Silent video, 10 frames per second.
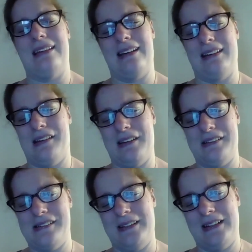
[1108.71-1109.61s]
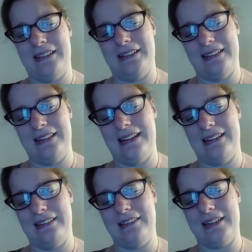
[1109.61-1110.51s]
I, I didn't get it,
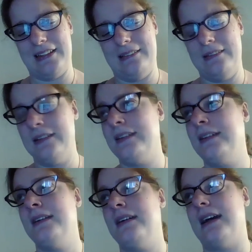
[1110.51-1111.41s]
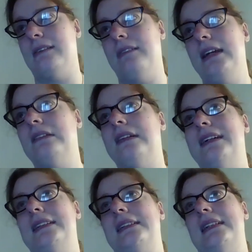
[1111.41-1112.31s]
and I I
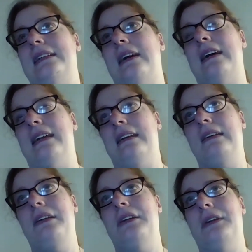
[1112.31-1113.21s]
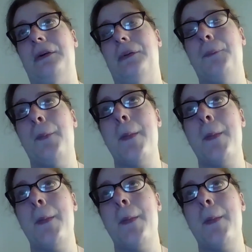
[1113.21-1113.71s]
realized that I you know